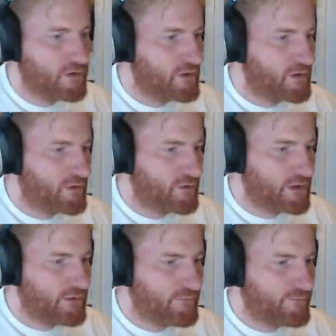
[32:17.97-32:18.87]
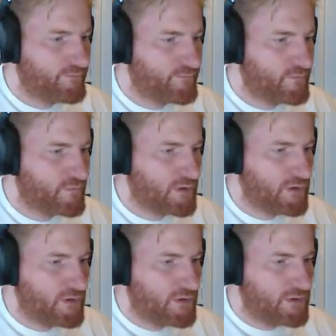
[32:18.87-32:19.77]
Okay.
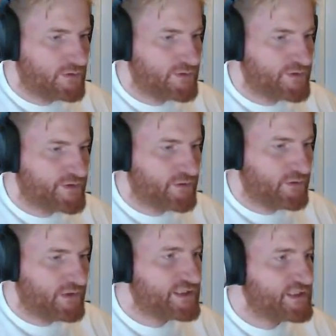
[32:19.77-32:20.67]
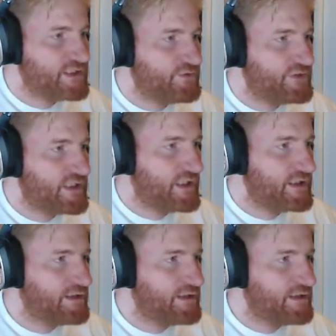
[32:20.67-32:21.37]
So let's see who died.